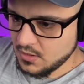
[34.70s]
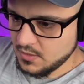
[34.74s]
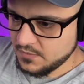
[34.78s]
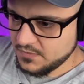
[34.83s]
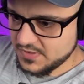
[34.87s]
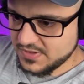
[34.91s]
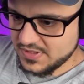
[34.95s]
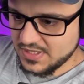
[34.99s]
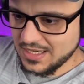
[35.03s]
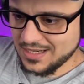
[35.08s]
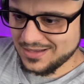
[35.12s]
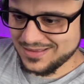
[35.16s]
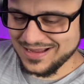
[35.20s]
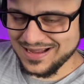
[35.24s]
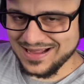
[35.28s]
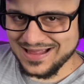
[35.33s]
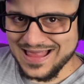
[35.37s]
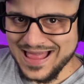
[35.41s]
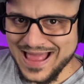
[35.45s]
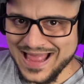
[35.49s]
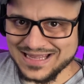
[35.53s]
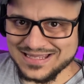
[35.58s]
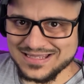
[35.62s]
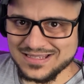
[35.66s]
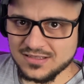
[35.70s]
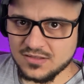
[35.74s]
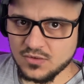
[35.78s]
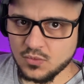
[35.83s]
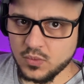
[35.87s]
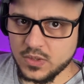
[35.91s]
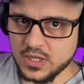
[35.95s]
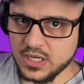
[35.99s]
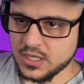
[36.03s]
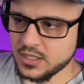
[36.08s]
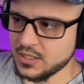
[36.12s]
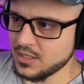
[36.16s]
If you think the glass is
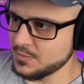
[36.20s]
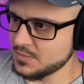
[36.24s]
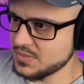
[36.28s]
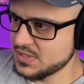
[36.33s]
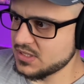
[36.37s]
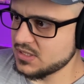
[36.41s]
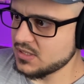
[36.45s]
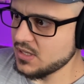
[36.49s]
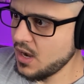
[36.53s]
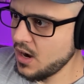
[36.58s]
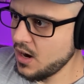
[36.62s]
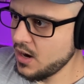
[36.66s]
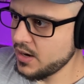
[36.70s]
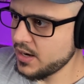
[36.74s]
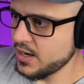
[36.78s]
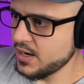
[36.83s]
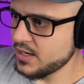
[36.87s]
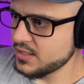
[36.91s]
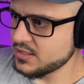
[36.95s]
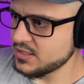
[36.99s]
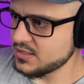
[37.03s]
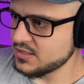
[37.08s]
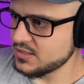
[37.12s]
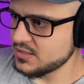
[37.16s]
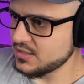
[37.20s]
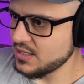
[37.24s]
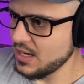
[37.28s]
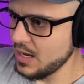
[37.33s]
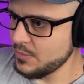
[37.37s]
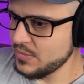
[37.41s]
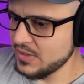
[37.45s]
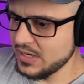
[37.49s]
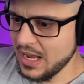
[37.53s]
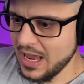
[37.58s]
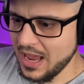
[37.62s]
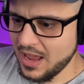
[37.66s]
weird, I'm sorry.
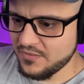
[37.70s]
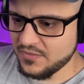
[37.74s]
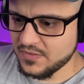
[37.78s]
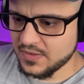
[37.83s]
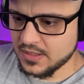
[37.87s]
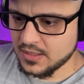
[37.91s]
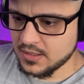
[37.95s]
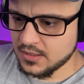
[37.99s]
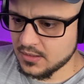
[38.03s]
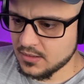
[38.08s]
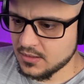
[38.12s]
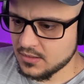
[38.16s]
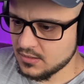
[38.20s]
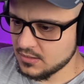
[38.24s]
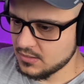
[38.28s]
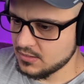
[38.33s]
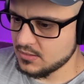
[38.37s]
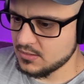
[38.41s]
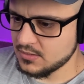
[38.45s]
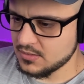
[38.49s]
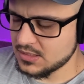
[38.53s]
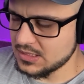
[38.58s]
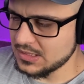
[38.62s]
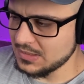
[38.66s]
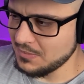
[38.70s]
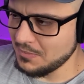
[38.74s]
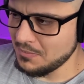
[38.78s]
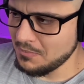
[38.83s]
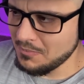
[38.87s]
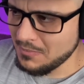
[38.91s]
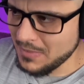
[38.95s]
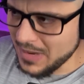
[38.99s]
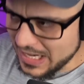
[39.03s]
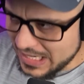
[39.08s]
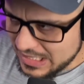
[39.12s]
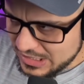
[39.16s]
I've been having
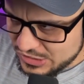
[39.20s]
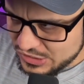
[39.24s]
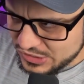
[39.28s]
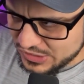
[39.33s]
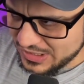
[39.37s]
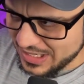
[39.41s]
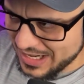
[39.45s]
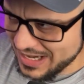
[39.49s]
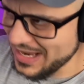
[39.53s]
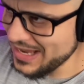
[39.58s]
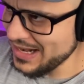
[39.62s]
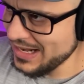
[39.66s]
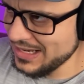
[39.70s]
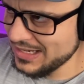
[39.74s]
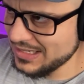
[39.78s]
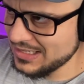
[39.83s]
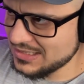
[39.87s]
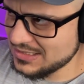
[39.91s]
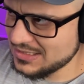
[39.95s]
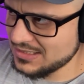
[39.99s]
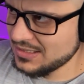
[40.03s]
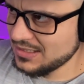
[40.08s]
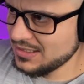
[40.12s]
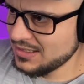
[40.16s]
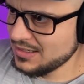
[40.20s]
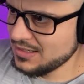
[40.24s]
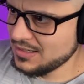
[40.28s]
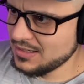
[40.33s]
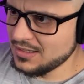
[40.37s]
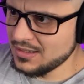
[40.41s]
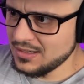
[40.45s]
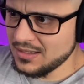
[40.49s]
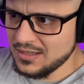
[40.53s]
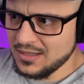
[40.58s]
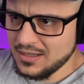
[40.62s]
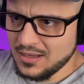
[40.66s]
some major headaches
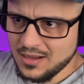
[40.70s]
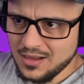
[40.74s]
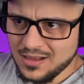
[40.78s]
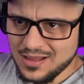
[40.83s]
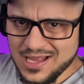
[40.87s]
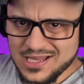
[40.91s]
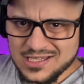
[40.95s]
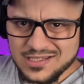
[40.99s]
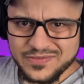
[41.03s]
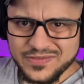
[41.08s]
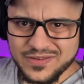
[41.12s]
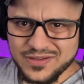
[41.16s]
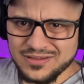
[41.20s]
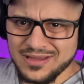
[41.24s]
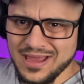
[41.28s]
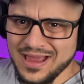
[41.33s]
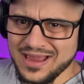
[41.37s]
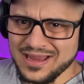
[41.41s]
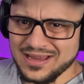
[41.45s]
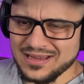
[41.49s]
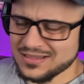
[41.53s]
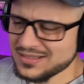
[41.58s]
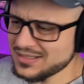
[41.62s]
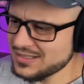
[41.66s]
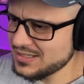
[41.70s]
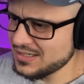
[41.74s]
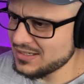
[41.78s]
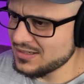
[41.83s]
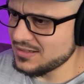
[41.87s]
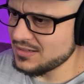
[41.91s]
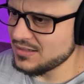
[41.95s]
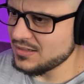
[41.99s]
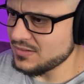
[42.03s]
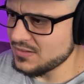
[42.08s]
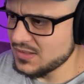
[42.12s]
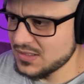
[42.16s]
the last few days.
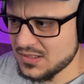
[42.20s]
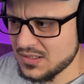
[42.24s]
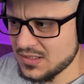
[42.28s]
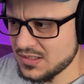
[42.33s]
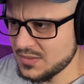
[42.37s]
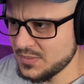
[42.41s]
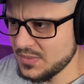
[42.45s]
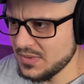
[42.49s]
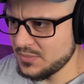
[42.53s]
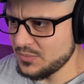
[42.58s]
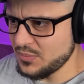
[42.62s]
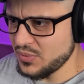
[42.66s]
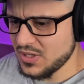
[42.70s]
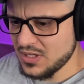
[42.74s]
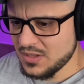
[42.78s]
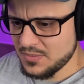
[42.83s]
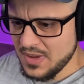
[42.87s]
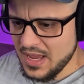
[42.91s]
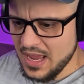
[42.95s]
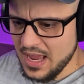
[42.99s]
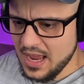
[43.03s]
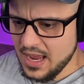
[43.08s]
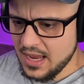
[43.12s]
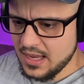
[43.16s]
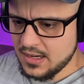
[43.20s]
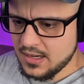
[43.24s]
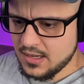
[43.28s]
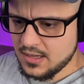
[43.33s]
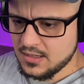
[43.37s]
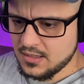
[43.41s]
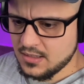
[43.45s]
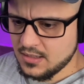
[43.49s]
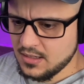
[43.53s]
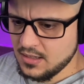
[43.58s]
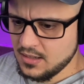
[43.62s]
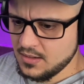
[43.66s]
It's been pretty bad
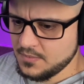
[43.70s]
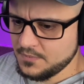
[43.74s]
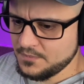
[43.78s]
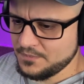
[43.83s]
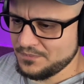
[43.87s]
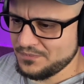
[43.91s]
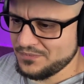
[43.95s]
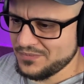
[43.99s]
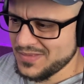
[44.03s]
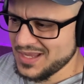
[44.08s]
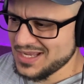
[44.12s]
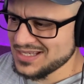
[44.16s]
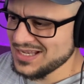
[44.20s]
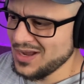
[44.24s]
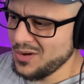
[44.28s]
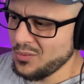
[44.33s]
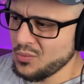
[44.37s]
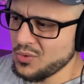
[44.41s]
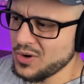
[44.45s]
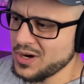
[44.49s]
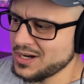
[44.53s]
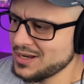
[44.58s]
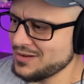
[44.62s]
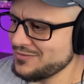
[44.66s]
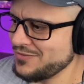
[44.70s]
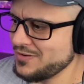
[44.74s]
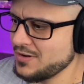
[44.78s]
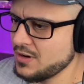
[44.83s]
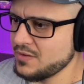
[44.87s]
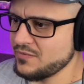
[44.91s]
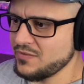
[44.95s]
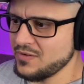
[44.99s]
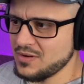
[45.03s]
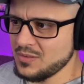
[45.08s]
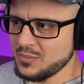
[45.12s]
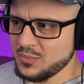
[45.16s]
because I work in front
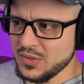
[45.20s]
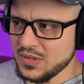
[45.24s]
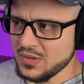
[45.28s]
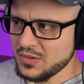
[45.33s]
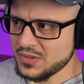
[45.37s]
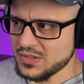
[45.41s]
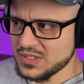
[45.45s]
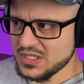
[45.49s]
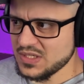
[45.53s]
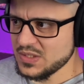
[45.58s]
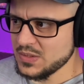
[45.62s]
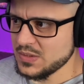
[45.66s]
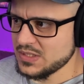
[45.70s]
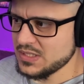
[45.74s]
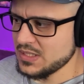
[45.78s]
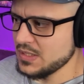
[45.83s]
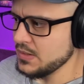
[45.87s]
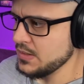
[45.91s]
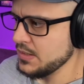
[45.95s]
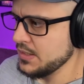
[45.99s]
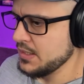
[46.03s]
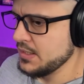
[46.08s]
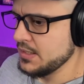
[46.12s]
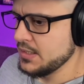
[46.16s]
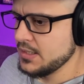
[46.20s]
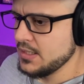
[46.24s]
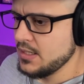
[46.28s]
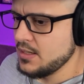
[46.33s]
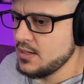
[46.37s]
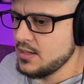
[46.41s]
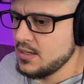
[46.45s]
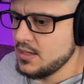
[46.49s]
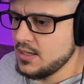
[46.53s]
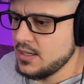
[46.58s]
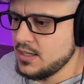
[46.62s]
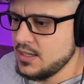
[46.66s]
of a computer too. So
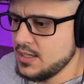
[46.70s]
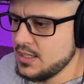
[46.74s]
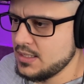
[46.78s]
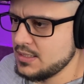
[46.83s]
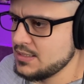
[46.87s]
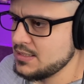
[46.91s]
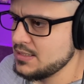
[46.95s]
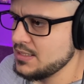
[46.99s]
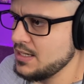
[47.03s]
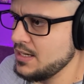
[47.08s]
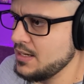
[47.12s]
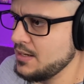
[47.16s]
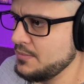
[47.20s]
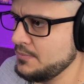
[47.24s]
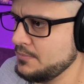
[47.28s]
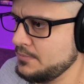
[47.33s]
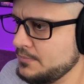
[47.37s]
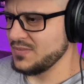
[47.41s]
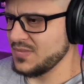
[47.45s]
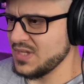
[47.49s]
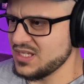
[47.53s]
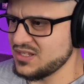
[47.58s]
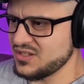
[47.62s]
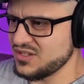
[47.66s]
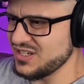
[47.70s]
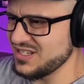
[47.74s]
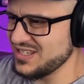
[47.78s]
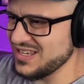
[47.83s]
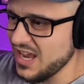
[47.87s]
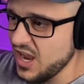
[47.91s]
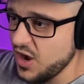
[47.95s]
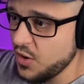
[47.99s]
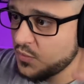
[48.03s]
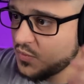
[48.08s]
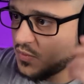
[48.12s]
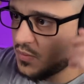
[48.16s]
it's this just
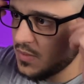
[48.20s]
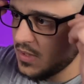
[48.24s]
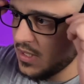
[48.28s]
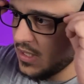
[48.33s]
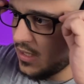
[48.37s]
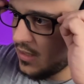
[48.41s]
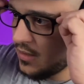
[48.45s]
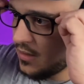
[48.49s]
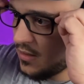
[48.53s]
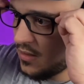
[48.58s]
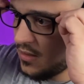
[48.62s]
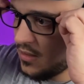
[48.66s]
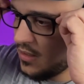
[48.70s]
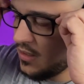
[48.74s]
helps me